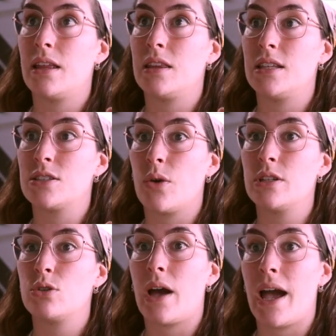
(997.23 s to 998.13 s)
It's
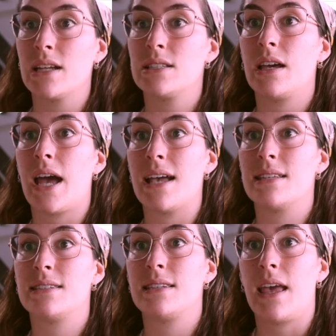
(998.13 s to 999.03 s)
going to act
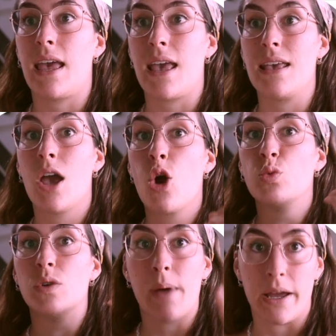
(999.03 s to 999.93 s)
as a
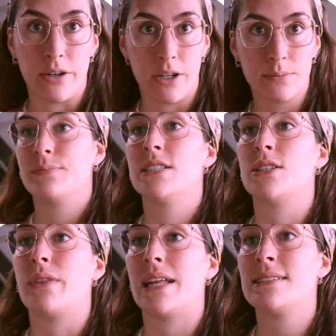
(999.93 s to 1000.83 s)
reminder.
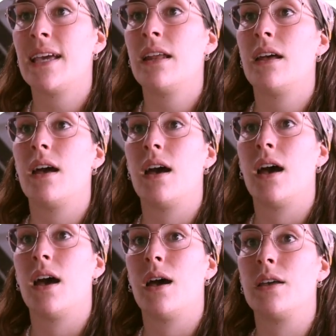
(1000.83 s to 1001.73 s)
So that's it.
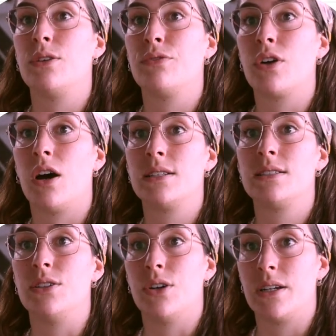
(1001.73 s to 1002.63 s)
You've
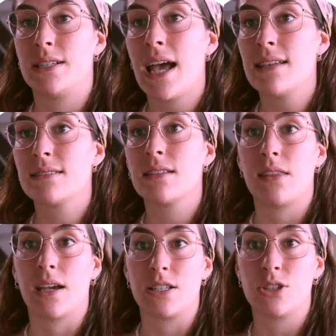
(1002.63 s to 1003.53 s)
got your task,
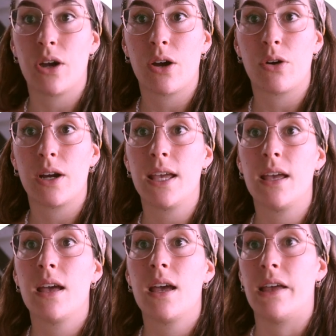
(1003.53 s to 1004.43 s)
the
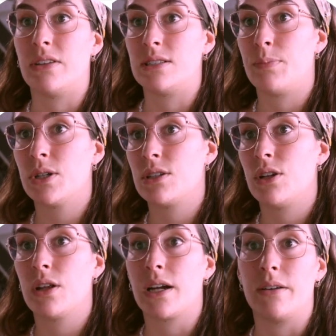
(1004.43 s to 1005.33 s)
category, if it's
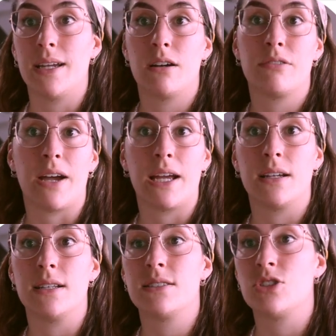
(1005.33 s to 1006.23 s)
personal, career,
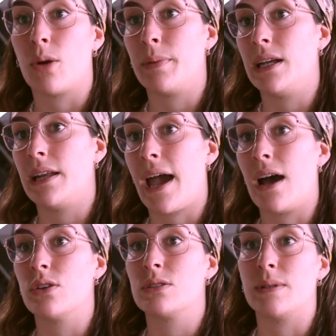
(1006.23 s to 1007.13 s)
finance, shopping,
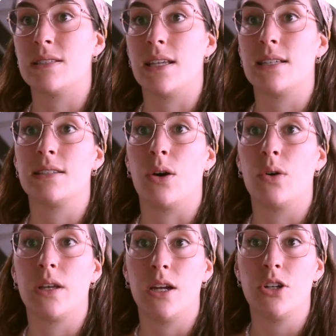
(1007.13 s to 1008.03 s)
house, business.
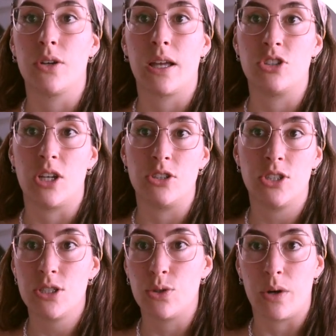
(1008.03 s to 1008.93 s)
So here you can
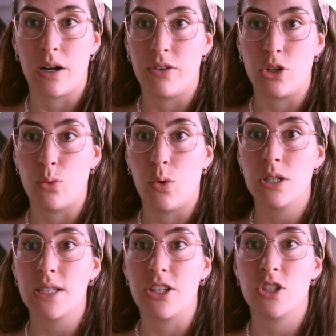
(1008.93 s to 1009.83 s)
change it to wherever you
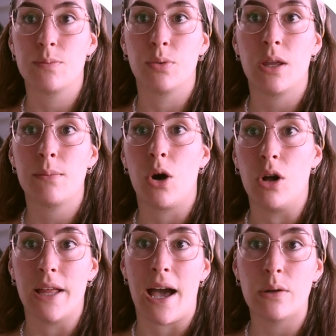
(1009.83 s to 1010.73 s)
want. I just put them
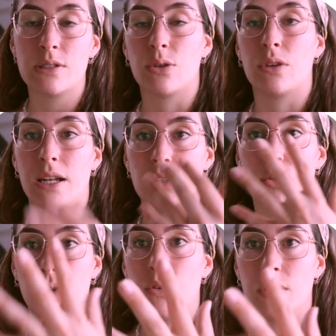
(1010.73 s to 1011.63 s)
all out so that you
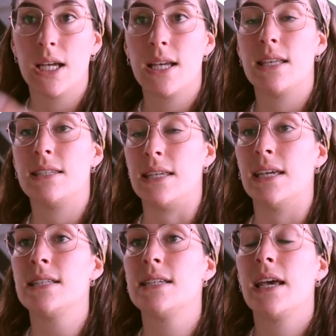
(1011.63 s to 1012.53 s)
could
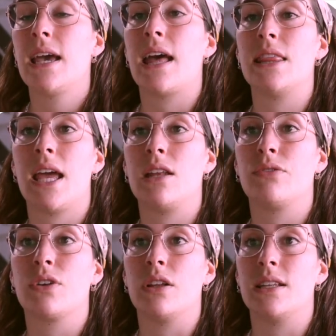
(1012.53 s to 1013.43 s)
see it. And then
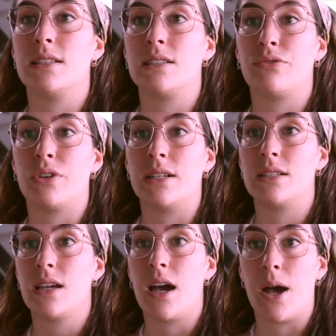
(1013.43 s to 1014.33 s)
you've got the
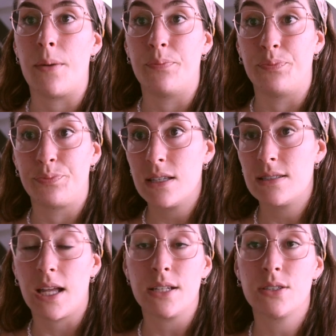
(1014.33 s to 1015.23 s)
different
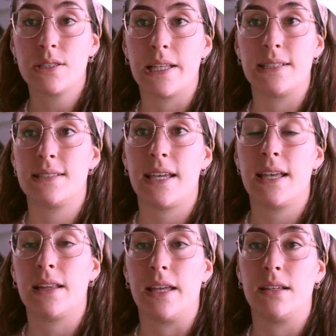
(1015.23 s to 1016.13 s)
status, let's
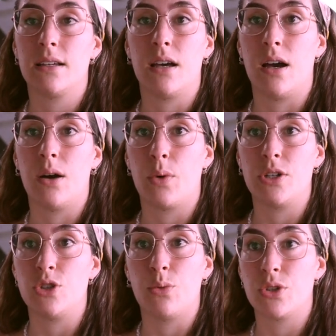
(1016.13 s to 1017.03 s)
say, like
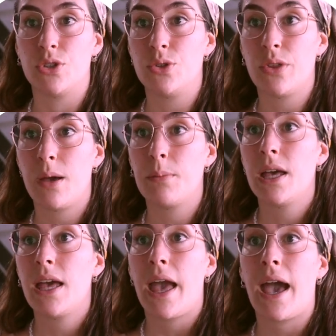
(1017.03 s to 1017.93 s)
when do you want to do them,
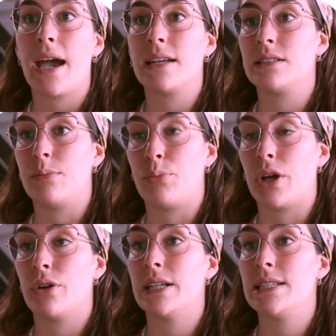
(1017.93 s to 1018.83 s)
and the
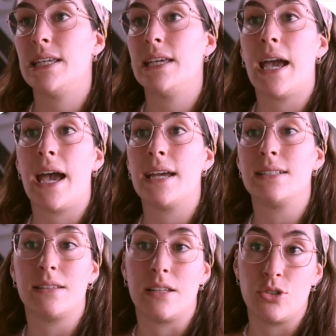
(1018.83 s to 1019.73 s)
priority
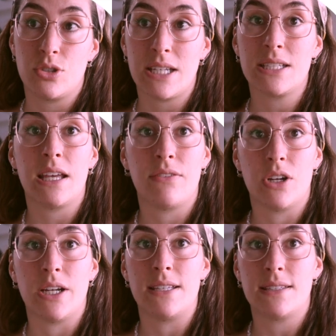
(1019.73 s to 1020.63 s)
and the due date if
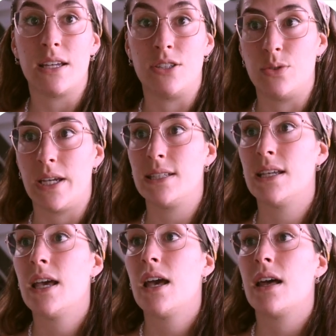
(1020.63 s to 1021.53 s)
there is a due date.
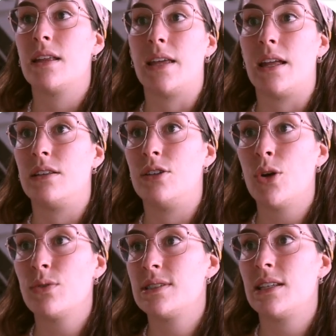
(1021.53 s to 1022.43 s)
Then
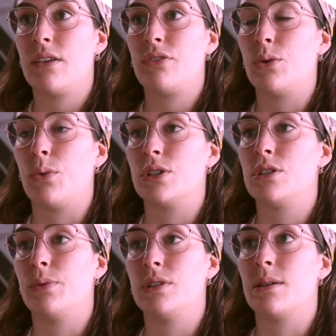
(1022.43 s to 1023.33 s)
notes if you want
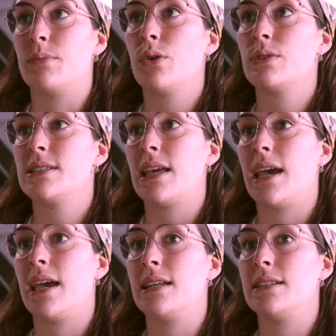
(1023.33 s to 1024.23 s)
to put some notes,
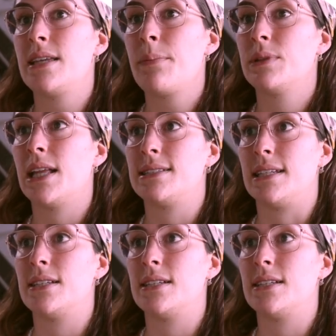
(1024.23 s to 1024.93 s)
and yeah, that's it.